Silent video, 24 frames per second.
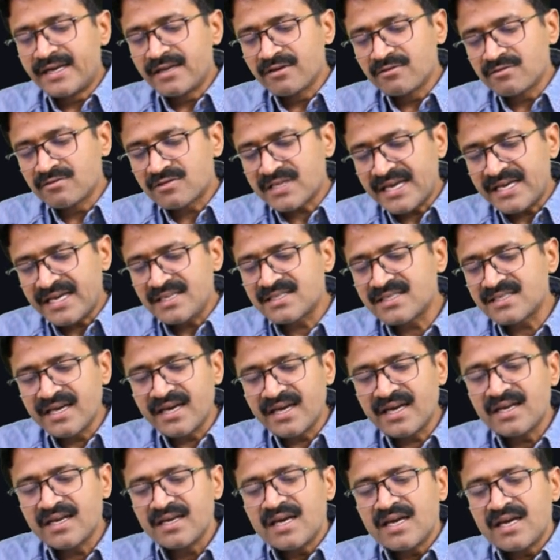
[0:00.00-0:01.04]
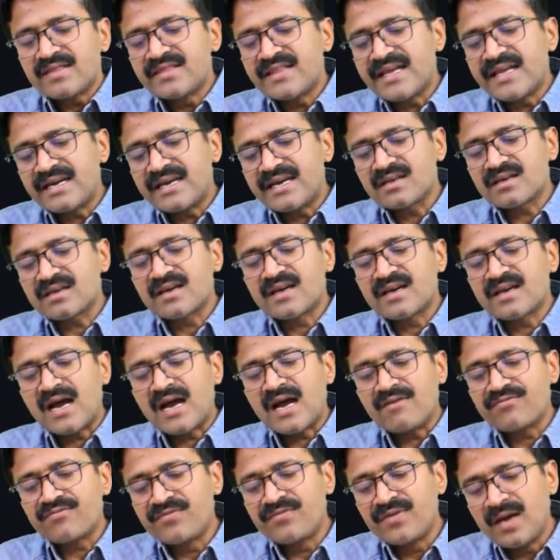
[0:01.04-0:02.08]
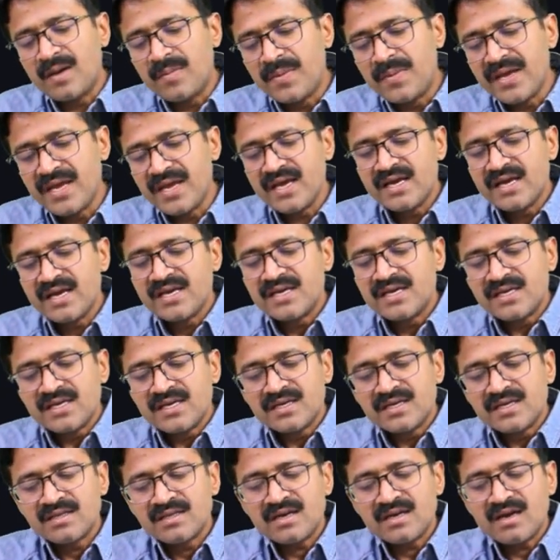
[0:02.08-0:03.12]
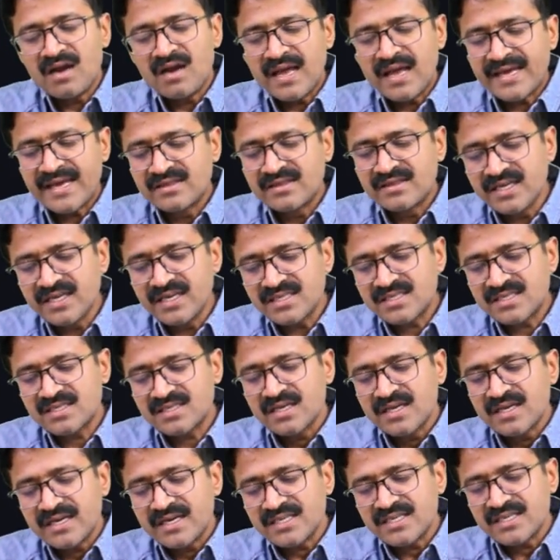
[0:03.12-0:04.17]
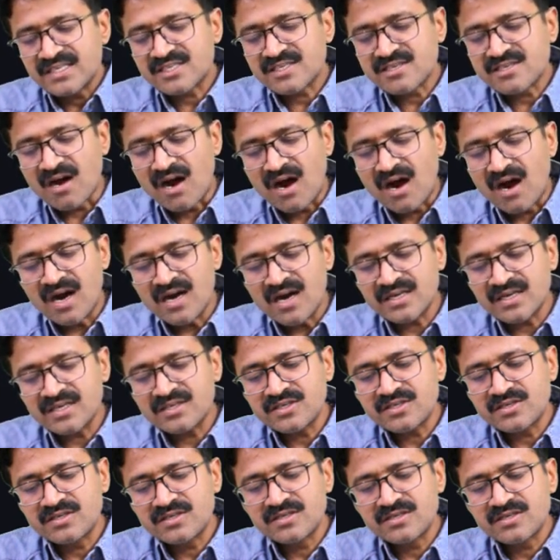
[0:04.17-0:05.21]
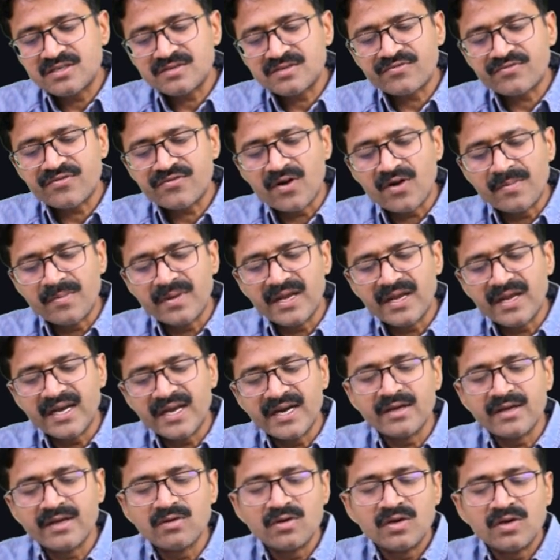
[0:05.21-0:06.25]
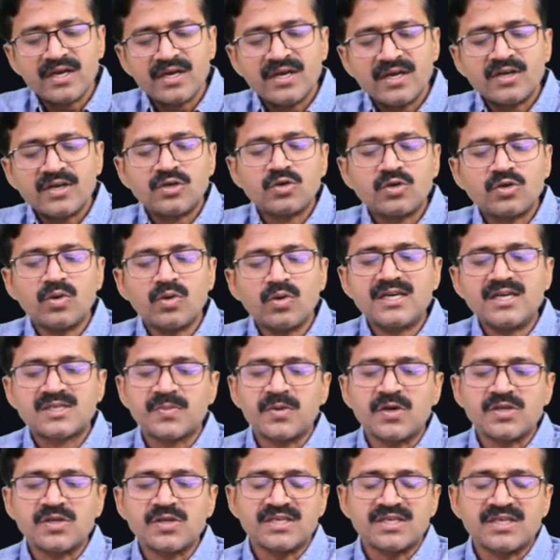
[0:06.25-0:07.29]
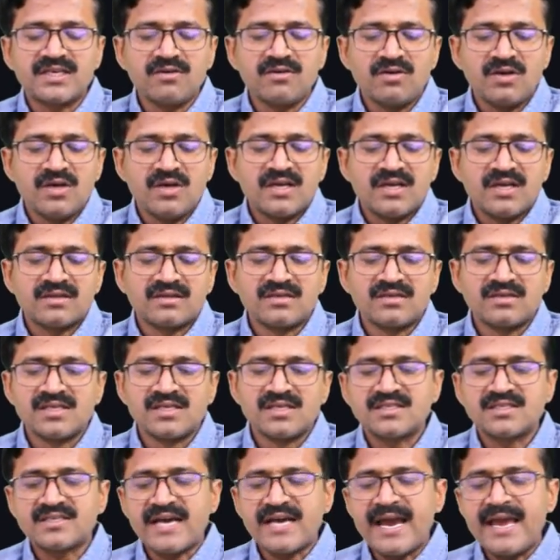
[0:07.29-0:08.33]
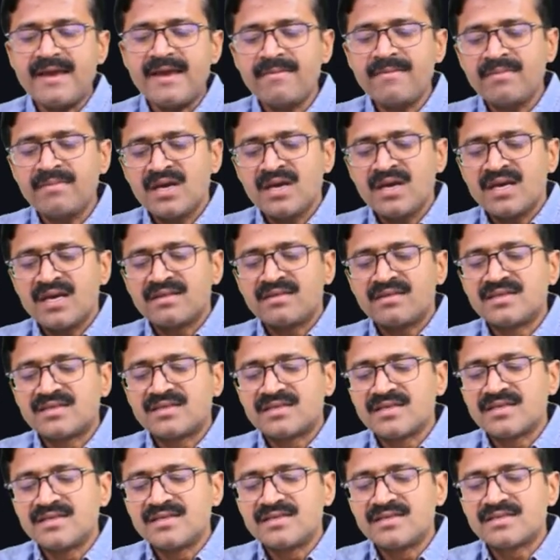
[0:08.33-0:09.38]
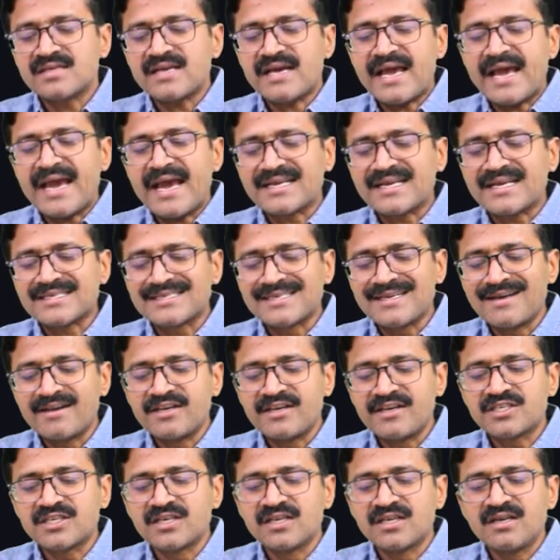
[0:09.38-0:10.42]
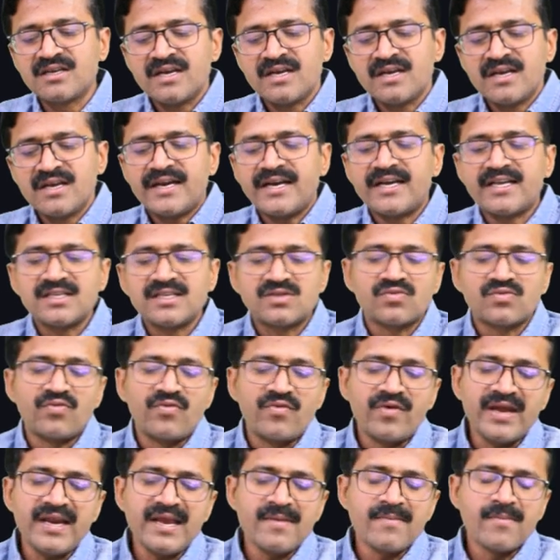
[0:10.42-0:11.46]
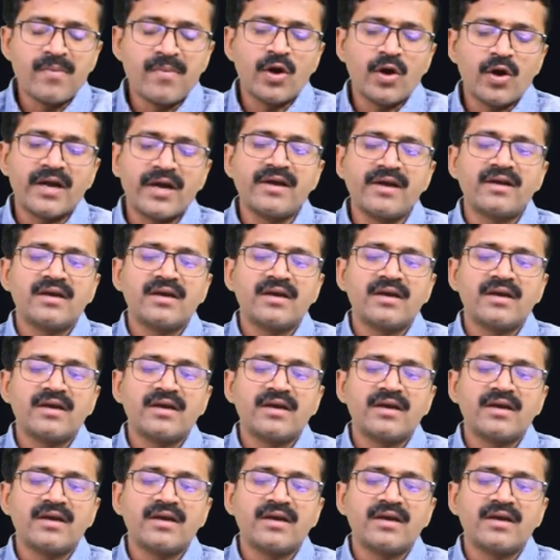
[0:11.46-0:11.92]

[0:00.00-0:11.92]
sign is there, then graph will be like this, start from negative towards positive. This is time, this is acceleration. It is very important.